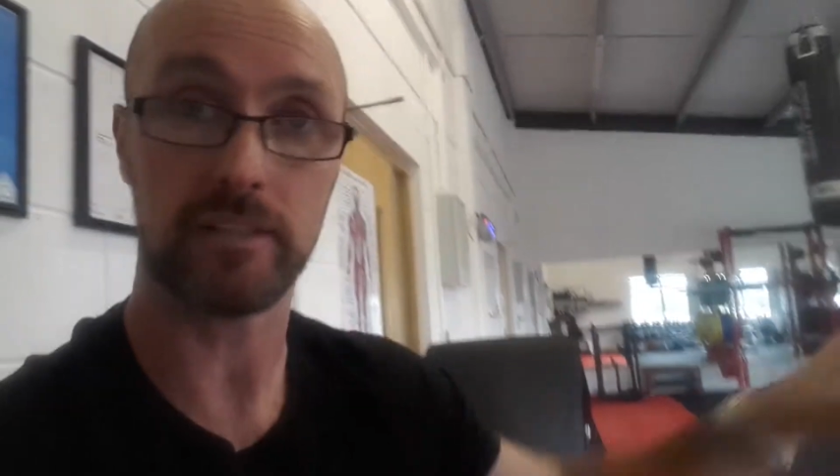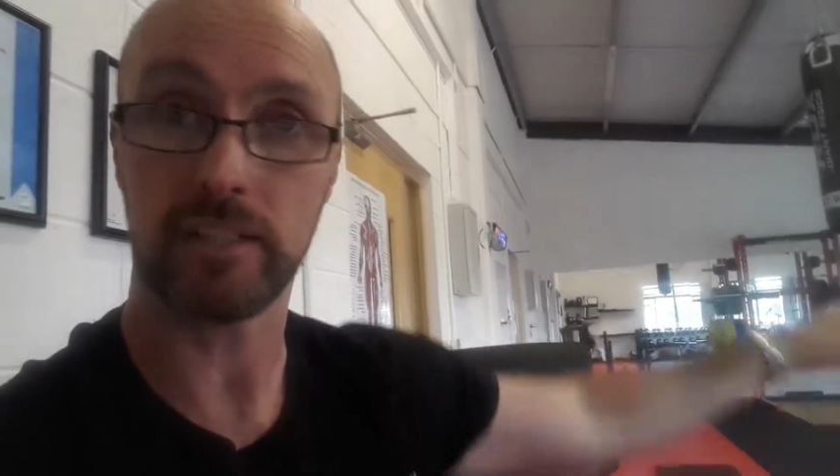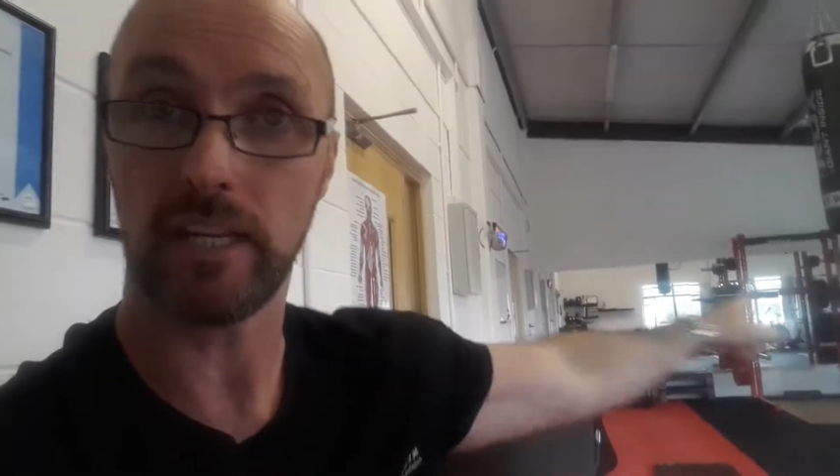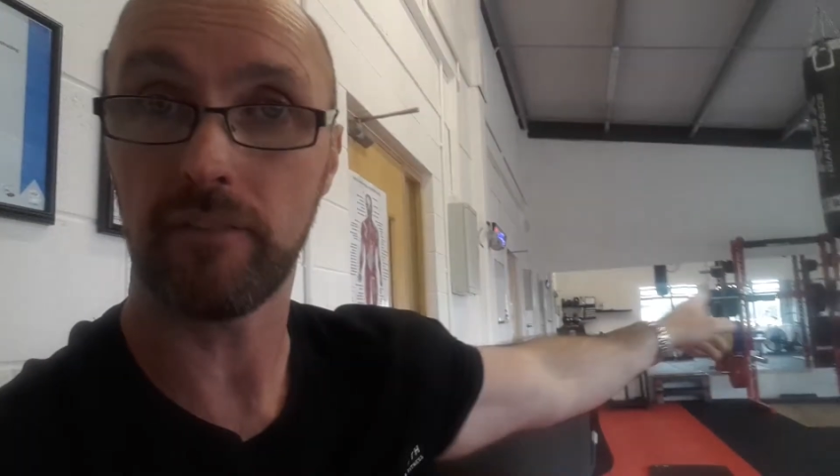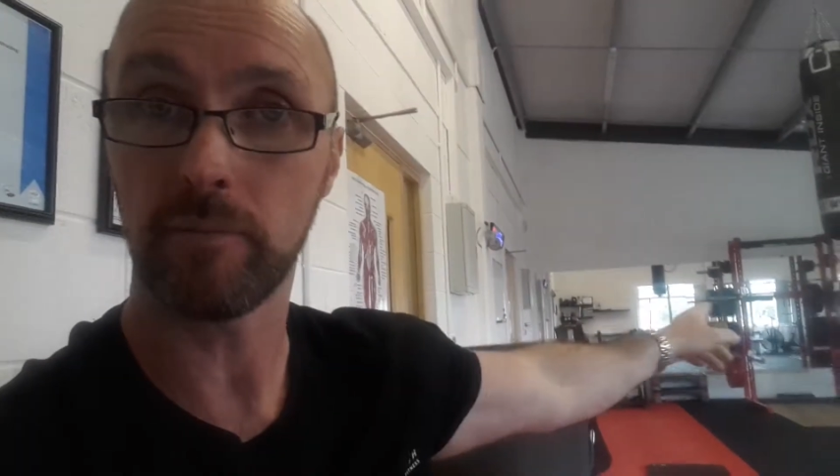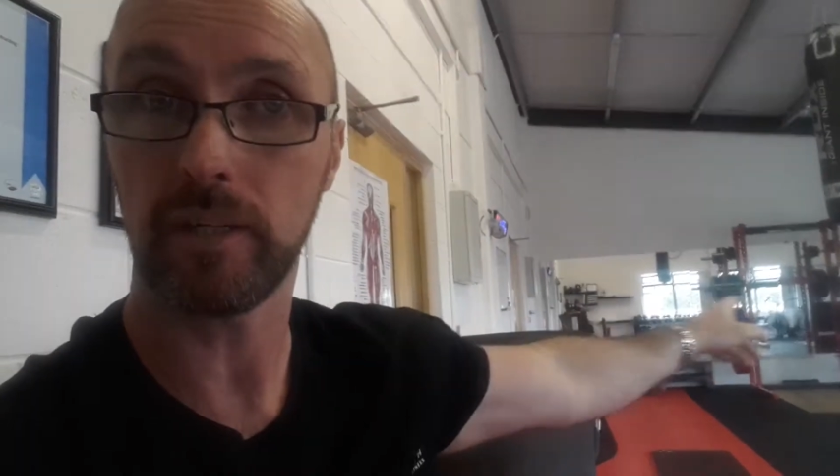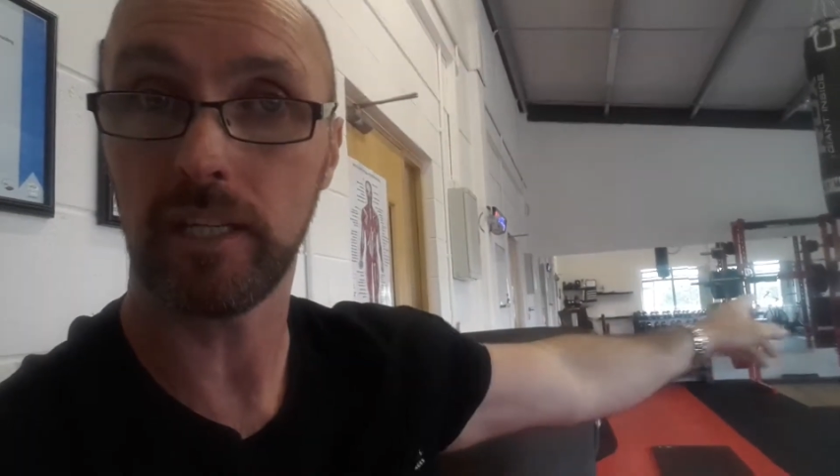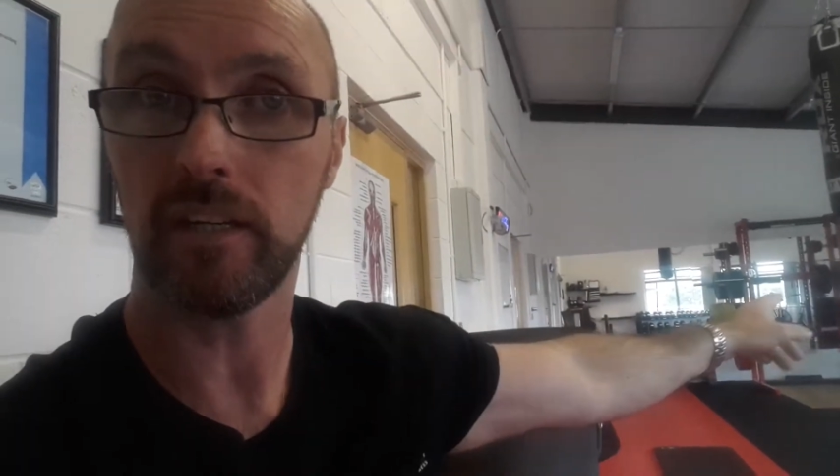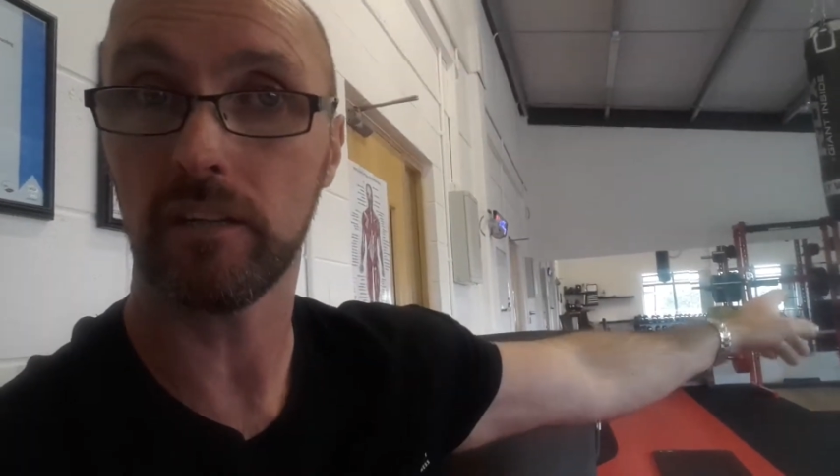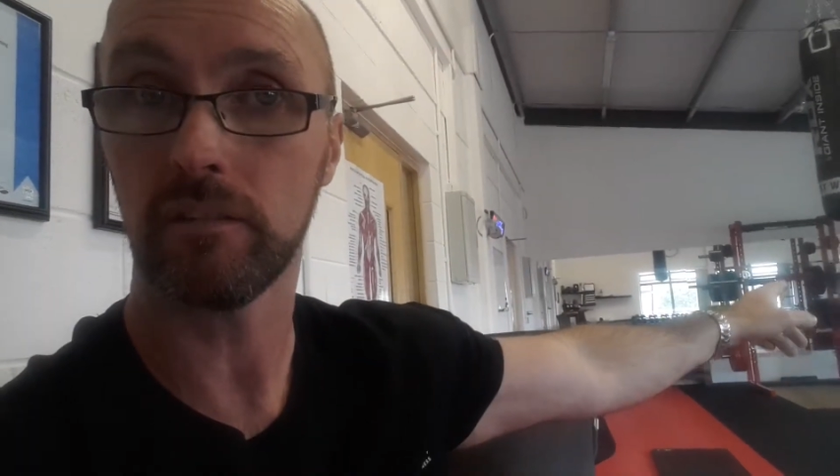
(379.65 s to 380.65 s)
I say to everybody
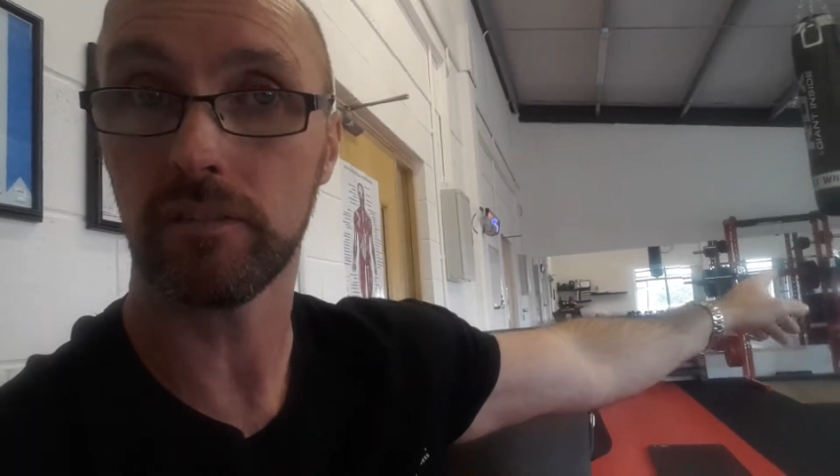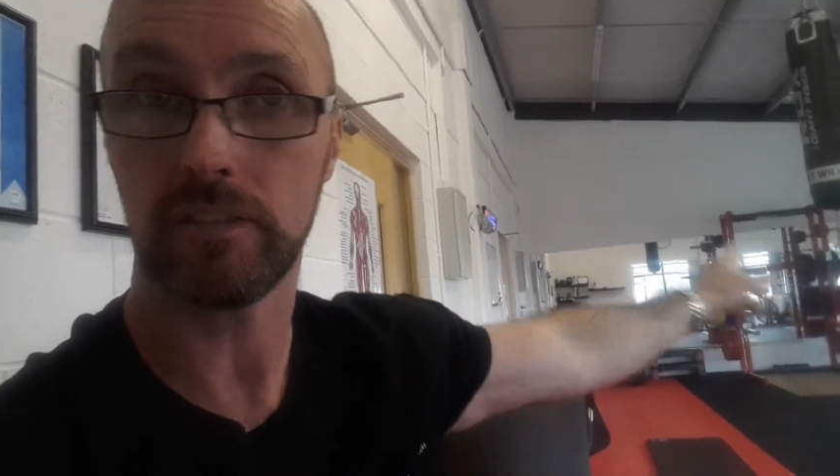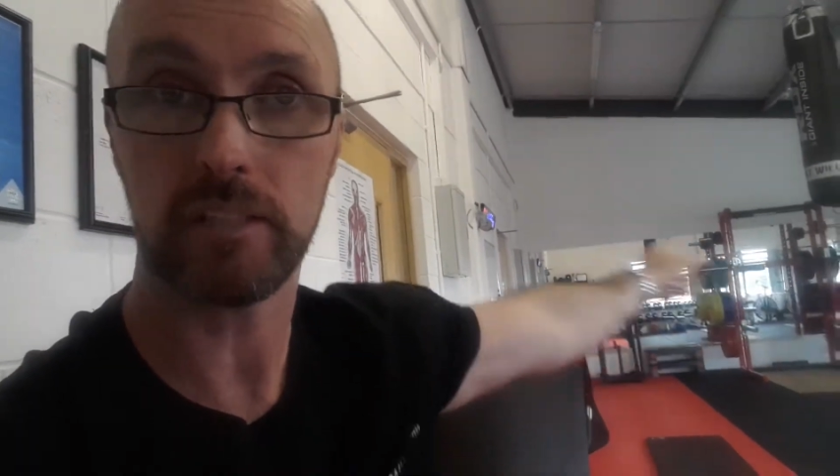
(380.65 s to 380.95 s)
here, I said